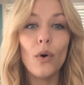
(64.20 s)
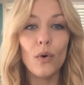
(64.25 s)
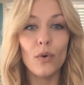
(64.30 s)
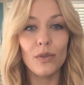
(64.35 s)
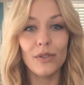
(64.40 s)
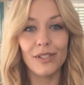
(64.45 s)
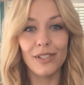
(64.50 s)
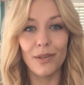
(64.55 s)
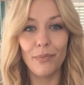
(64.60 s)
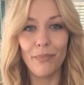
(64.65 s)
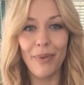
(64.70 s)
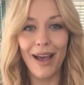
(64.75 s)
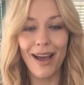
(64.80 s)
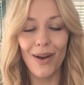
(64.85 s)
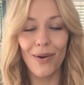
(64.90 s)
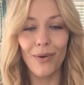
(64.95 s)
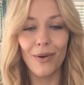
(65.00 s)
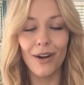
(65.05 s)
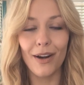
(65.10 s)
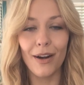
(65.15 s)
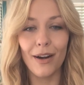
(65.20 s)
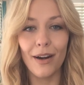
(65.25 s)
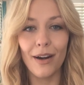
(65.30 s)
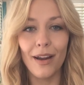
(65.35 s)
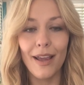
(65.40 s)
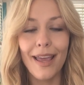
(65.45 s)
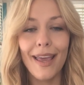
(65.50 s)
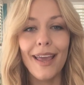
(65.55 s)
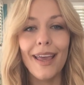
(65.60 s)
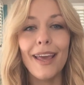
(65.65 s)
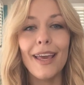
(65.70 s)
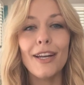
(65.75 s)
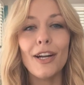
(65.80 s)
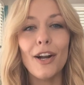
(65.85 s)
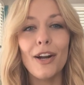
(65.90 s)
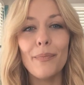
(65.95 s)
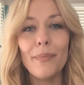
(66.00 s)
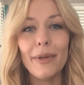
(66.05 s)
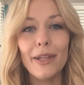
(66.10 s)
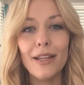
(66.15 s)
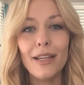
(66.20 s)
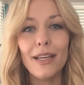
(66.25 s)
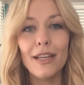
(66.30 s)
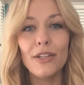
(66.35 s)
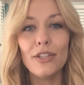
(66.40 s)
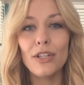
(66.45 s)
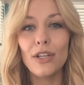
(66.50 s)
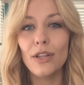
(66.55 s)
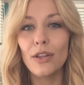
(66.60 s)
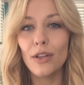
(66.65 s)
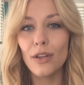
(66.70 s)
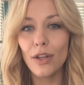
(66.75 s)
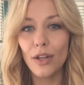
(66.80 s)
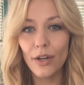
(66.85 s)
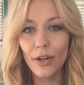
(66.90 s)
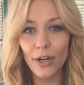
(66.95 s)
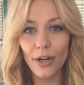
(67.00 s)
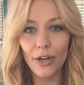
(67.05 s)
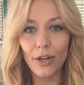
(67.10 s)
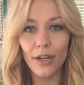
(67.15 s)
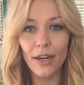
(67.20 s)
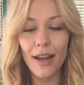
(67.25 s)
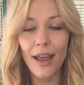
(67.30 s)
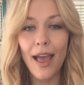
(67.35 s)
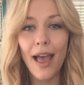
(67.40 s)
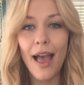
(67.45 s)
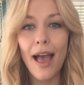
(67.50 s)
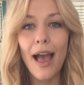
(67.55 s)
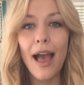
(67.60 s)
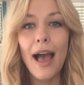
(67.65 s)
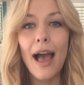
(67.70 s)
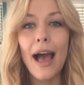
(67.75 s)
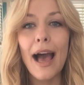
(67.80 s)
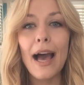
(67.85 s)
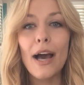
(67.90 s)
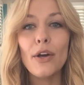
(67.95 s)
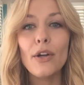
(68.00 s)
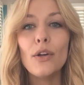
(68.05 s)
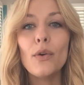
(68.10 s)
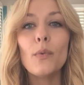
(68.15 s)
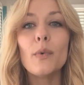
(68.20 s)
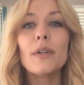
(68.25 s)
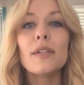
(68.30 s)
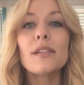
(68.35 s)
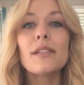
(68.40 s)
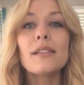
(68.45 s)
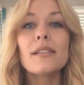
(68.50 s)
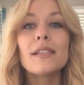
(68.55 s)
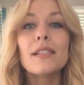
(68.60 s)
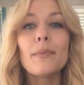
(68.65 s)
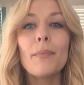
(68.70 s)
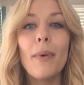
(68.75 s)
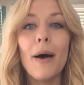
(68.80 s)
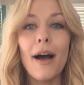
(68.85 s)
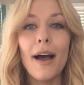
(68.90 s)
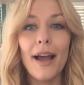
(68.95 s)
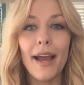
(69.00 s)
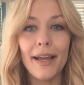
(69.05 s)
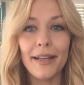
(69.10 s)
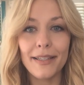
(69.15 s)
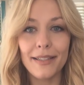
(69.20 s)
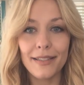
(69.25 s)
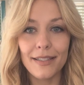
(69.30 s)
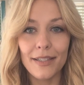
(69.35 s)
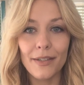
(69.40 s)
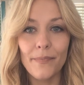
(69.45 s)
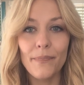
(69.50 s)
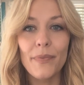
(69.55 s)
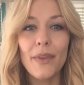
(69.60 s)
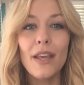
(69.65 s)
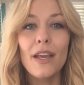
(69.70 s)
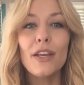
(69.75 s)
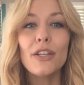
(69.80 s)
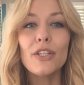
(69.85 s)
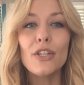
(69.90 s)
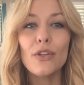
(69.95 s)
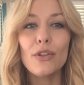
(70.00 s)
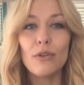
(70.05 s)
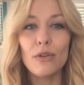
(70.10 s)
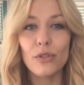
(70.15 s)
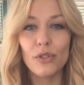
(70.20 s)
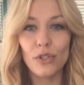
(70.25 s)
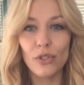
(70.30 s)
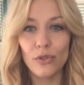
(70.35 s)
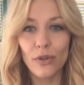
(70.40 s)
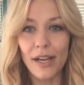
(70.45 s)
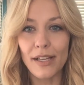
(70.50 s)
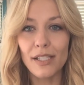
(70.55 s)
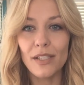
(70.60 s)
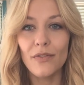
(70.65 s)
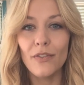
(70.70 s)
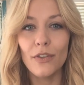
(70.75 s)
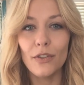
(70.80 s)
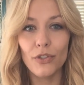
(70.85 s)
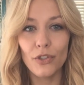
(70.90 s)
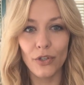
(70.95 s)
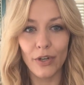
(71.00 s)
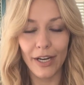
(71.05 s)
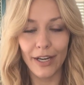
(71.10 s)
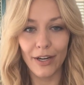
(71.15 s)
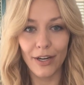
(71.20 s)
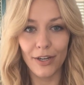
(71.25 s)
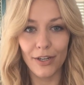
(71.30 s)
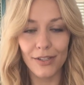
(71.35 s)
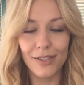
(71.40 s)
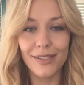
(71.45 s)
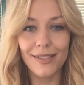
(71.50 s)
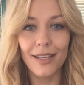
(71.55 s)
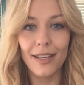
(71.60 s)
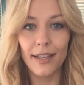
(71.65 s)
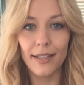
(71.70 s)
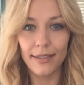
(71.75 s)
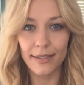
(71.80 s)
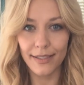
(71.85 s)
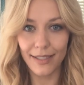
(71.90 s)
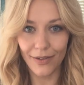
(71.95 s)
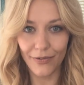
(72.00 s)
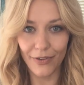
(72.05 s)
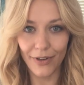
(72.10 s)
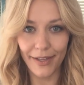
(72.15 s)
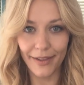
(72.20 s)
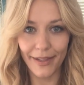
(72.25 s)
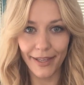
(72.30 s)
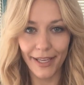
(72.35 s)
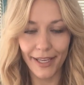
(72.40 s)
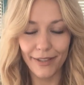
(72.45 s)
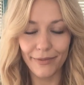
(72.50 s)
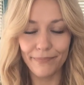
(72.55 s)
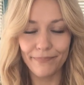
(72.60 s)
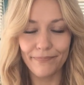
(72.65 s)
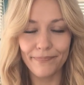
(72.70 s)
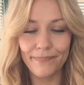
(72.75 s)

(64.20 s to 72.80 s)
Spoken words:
hold some power in our ability to learn how to respond to those stressful triggers differently.